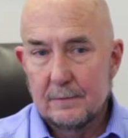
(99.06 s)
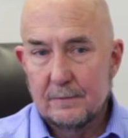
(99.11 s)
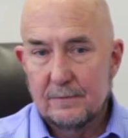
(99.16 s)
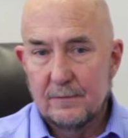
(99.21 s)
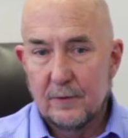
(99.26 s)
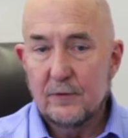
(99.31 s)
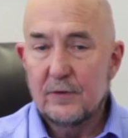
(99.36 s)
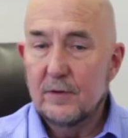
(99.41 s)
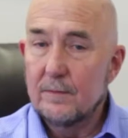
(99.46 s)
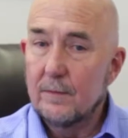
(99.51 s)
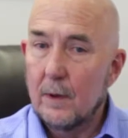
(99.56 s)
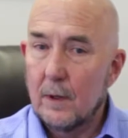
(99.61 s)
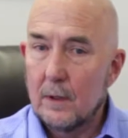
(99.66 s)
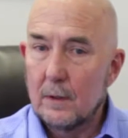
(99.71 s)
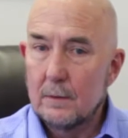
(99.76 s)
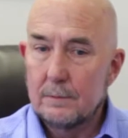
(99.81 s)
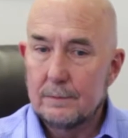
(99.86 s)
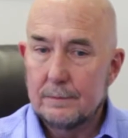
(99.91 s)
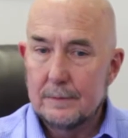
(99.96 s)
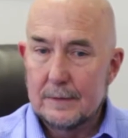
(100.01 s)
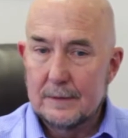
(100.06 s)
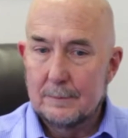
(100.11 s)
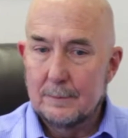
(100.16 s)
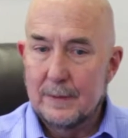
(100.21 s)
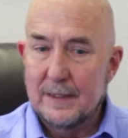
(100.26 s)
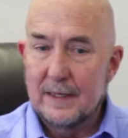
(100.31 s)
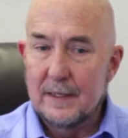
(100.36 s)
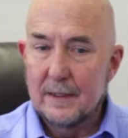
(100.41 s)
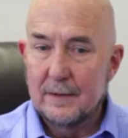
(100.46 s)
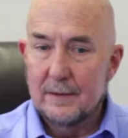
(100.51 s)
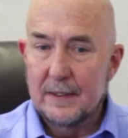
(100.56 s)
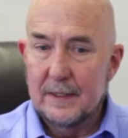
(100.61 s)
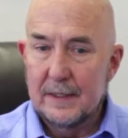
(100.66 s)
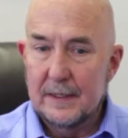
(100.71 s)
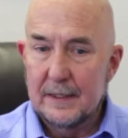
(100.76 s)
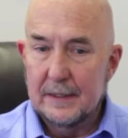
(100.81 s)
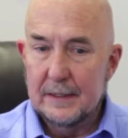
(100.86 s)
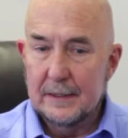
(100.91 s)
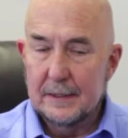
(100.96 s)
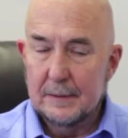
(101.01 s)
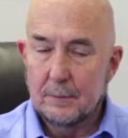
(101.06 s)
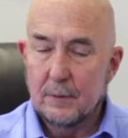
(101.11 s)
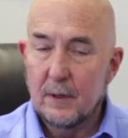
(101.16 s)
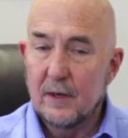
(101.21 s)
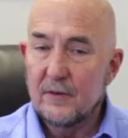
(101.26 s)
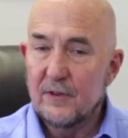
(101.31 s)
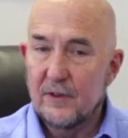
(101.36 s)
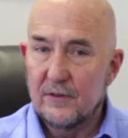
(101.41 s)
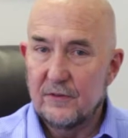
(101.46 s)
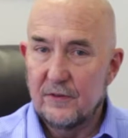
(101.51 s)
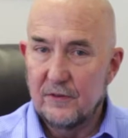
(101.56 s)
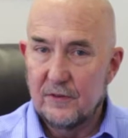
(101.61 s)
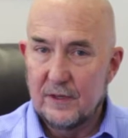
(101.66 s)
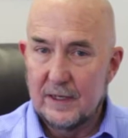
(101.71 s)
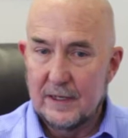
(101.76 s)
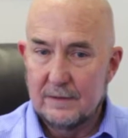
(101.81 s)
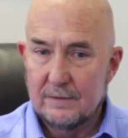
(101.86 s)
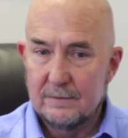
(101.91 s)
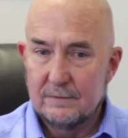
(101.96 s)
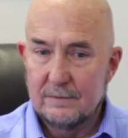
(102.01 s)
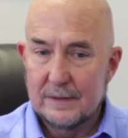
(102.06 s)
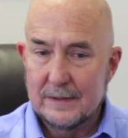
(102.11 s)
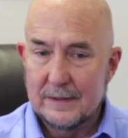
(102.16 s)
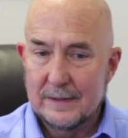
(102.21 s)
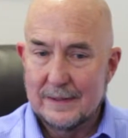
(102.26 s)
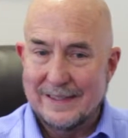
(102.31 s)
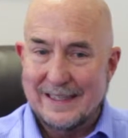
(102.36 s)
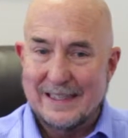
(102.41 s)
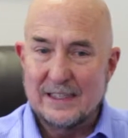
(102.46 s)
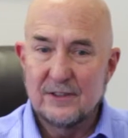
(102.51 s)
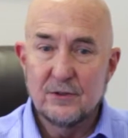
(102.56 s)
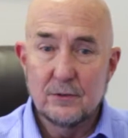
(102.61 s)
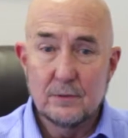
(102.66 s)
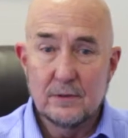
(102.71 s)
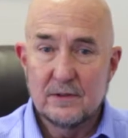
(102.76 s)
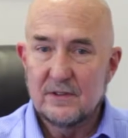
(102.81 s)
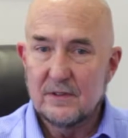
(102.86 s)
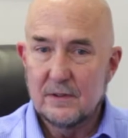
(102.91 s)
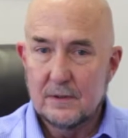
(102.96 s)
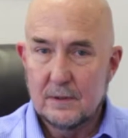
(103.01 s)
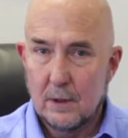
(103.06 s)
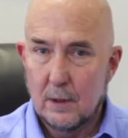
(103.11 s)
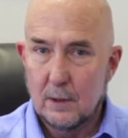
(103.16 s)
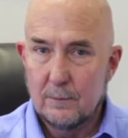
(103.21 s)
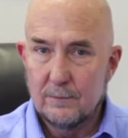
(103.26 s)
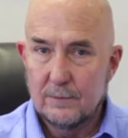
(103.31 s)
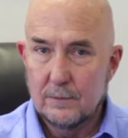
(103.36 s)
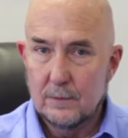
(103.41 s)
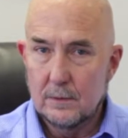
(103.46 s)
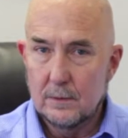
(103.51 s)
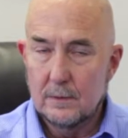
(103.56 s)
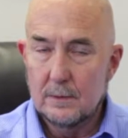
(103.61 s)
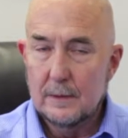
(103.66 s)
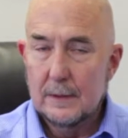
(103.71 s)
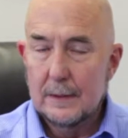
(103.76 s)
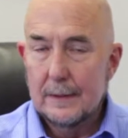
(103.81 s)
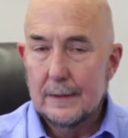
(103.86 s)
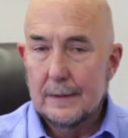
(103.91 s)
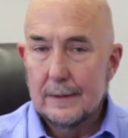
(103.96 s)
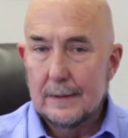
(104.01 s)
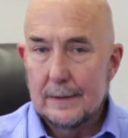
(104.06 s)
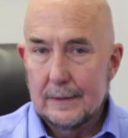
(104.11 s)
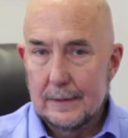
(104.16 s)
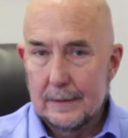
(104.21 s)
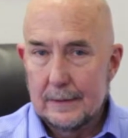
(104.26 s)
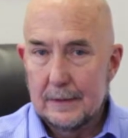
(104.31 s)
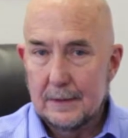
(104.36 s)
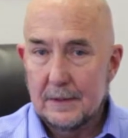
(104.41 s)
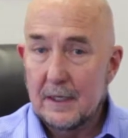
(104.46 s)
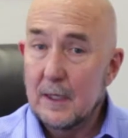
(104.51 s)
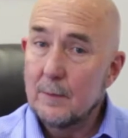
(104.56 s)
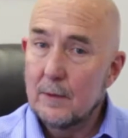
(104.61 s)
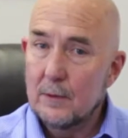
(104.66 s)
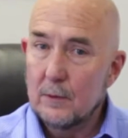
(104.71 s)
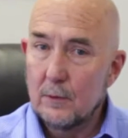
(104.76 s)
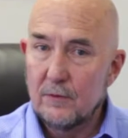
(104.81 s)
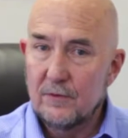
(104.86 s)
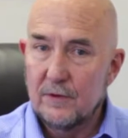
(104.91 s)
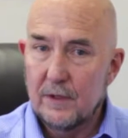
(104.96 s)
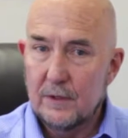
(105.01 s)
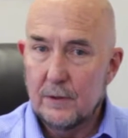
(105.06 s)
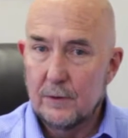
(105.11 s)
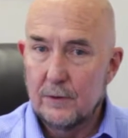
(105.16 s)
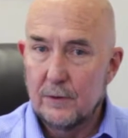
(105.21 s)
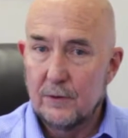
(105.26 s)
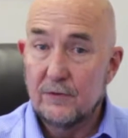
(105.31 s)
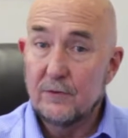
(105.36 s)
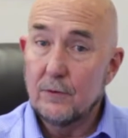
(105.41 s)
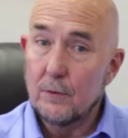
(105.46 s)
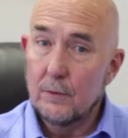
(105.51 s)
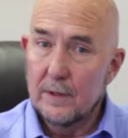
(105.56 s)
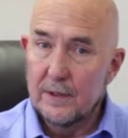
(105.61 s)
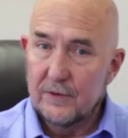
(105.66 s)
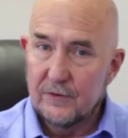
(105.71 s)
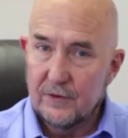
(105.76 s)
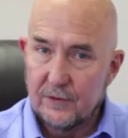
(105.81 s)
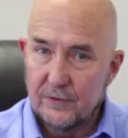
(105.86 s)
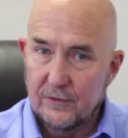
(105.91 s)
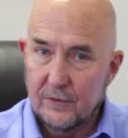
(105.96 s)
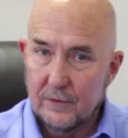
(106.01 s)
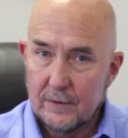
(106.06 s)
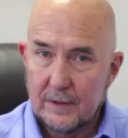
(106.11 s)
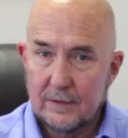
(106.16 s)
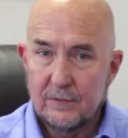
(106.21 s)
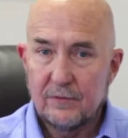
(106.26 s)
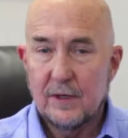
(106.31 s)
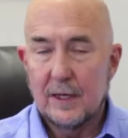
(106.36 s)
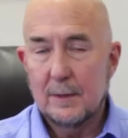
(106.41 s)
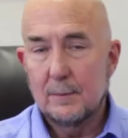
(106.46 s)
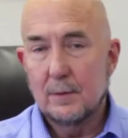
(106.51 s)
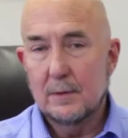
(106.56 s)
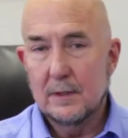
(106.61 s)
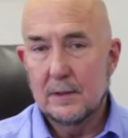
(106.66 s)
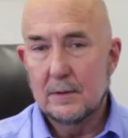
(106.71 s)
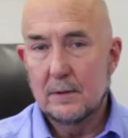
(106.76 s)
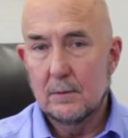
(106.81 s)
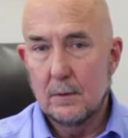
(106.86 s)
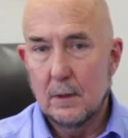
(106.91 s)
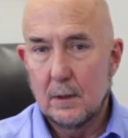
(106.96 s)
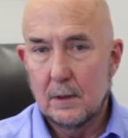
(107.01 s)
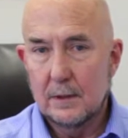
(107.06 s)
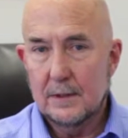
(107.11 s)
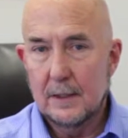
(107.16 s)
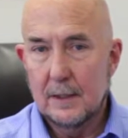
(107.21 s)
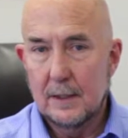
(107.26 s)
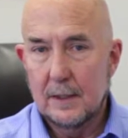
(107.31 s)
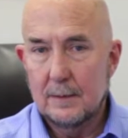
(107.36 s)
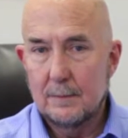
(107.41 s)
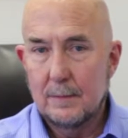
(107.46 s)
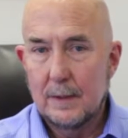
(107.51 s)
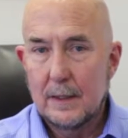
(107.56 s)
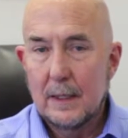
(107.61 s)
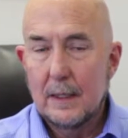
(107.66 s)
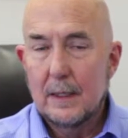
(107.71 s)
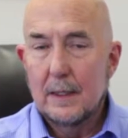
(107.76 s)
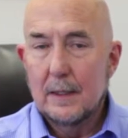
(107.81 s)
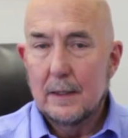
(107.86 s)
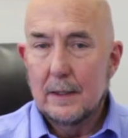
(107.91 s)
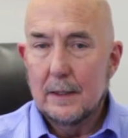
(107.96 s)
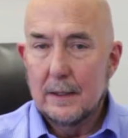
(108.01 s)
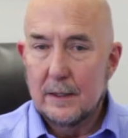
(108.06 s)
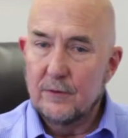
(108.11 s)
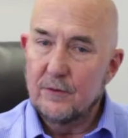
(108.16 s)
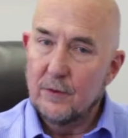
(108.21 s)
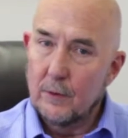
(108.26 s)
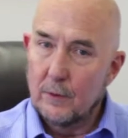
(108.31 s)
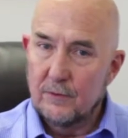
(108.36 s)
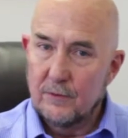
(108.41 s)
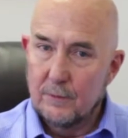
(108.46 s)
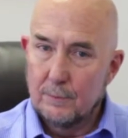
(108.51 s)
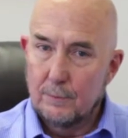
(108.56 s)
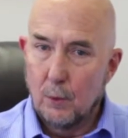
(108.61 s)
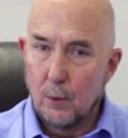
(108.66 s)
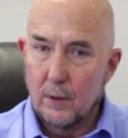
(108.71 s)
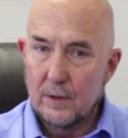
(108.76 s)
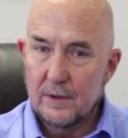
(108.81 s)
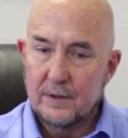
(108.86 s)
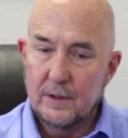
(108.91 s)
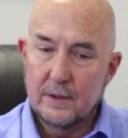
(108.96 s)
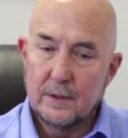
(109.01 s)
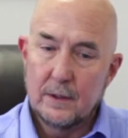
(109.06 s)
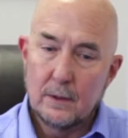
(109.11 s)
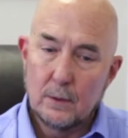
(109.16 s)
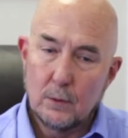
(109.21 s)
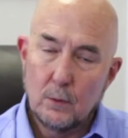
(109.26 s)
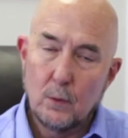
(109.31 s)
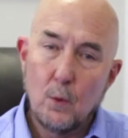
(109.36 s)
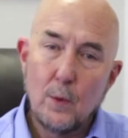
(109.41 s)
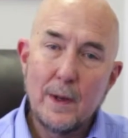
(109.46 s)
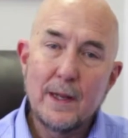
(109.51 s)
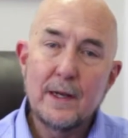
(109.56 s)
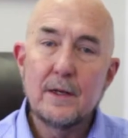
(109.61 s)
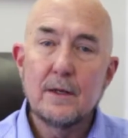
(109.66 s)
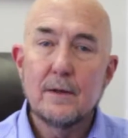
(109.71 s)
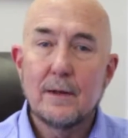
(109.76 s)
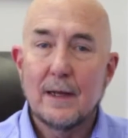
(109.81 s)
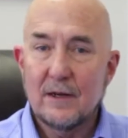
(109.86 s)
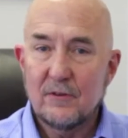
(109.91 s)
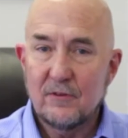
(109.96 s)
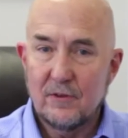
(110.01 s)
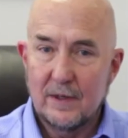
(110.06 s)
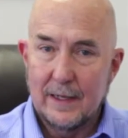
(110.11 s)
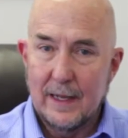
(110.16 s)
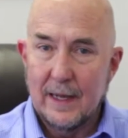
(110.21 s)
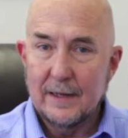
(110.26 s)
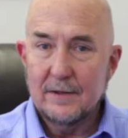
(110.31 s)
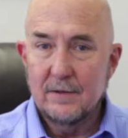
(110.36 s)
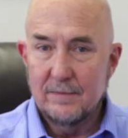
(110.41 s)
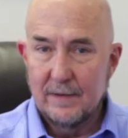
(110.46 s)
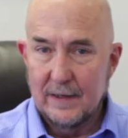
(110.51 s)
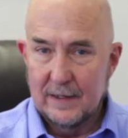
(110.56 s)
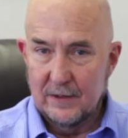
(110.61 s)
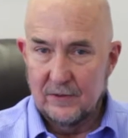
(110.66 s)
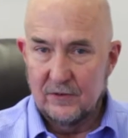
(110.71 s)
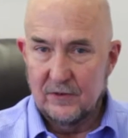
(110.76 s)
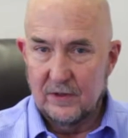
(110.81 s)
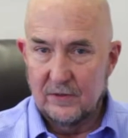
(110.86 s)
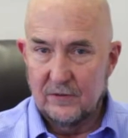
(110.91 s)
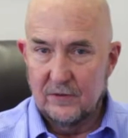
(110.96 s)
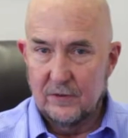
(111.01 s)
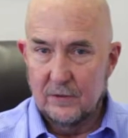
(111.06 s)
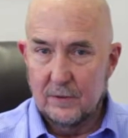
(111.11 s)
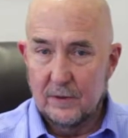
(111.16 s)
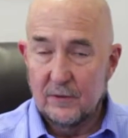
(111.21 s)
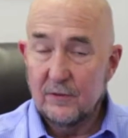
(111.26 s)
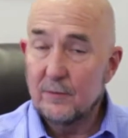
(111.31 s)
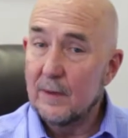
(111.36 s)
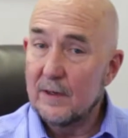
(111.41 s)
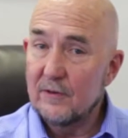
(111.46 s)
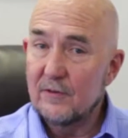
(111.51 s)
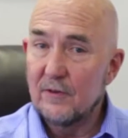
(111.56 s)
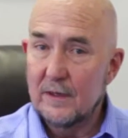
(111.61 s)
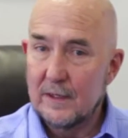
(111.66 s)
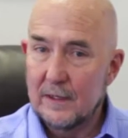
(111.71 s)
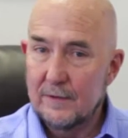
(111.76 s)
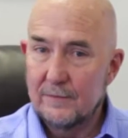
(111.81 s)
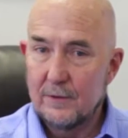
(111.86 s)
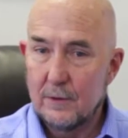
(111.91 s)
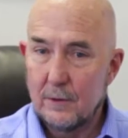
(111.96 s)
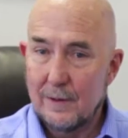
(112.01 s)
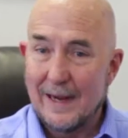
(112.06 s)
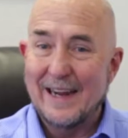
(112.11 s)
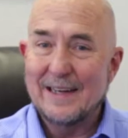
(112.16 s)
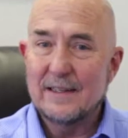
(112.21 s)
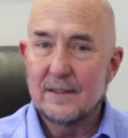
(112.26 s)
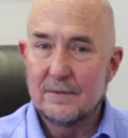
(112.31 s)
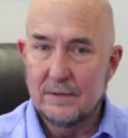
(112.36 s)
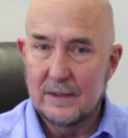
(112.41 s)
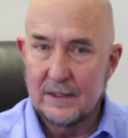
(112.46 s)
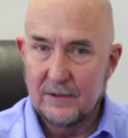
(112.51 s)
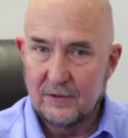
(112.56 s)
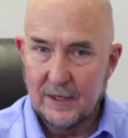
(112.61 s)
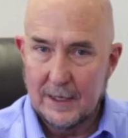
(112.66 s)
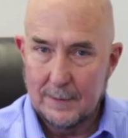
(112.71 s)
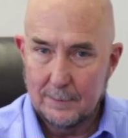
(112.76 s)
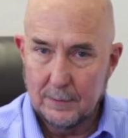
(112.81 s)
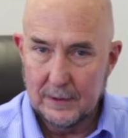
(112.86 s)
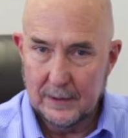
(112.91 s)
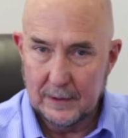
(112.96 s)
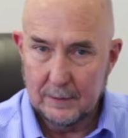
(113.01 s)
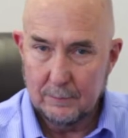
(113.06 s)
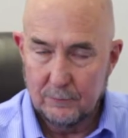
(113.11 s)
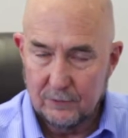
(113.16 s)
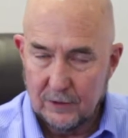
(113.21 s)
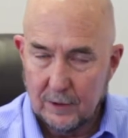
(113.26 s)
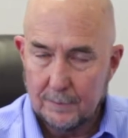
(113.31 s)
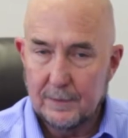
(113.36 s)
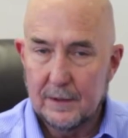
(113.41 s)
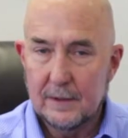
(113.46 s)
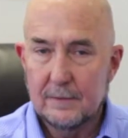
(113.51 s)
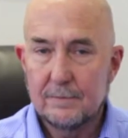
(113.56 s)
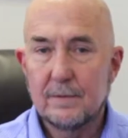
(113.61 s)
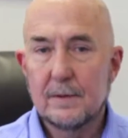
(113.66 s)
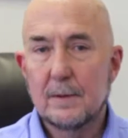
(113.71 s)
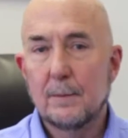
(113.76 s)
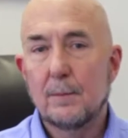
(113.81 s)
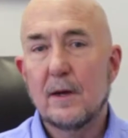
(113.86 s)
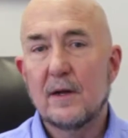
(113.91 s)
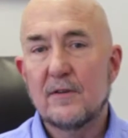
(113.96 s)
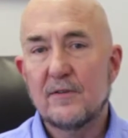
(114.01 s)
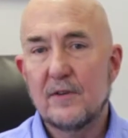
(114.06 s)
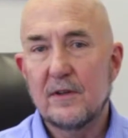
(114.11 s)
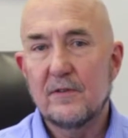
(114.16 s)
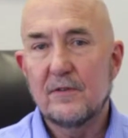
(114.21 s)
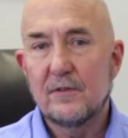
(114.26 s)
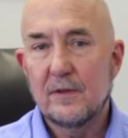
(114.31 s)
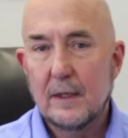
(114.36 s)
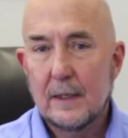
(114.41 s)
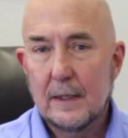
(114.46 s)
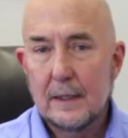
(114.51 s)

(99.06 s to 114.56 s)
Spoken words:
First of all, many of the processes have dangerous and harmful chemicals that could destroy a sensor if sampled at the wrong time. And so it's important to know when to actually activate a sensor, especially if you're actively sampling something from the process.